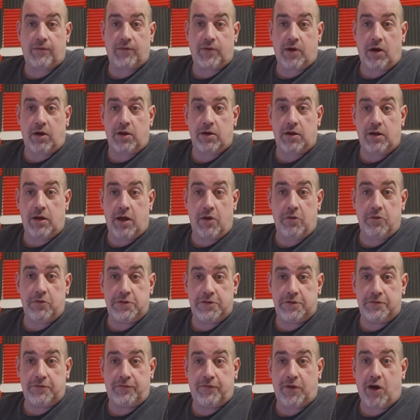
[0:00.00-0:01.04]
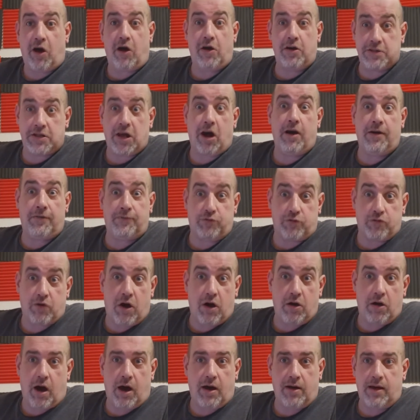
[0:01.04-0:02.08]
got loads of cars I've
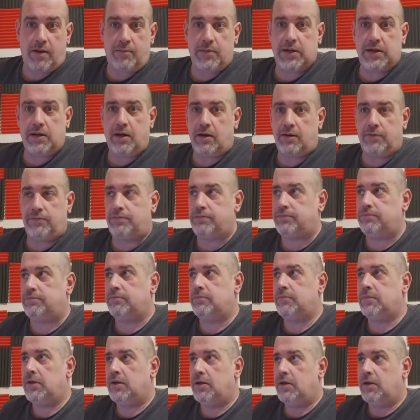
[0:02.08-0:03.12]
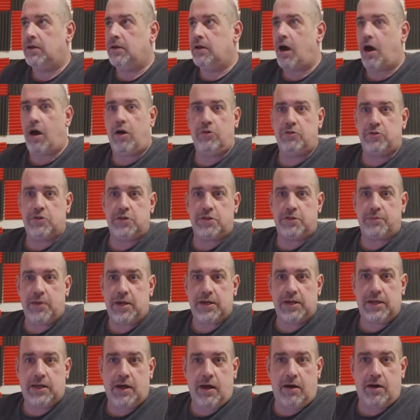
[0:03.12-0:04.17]
driven. I've owned as
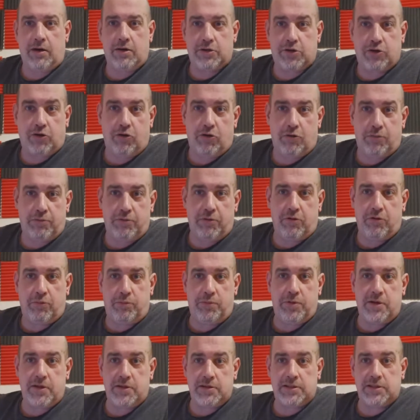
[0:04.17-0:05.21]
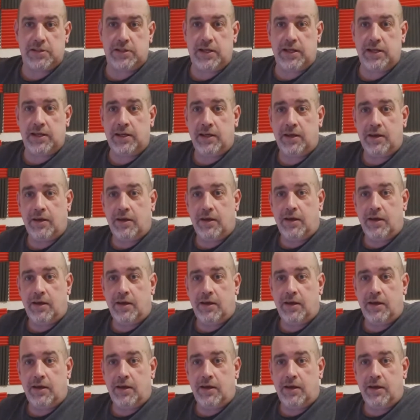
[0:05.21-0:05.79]
many cars, corporate or personally,